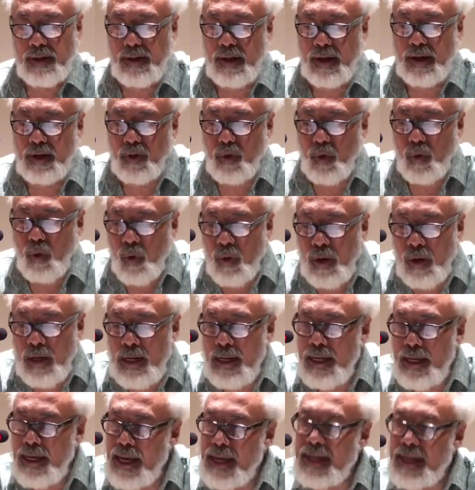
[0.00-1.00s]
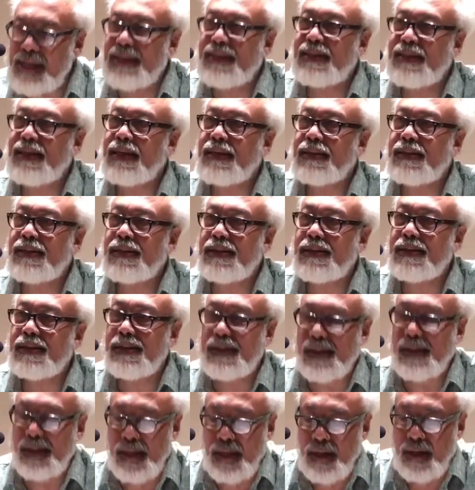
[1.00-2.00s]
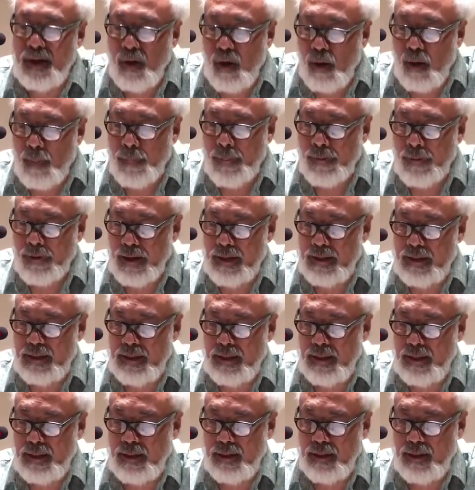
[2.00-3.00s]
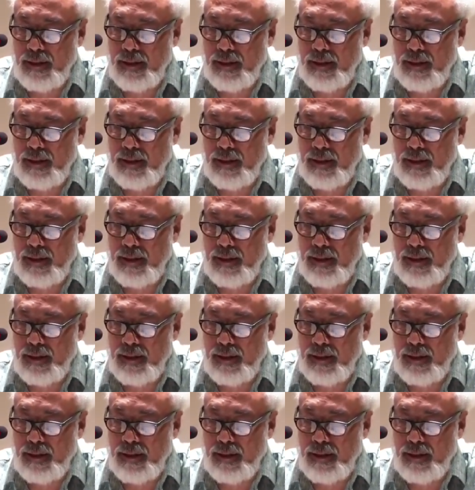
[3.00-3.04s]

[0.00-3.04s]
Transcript: that only exists in operation.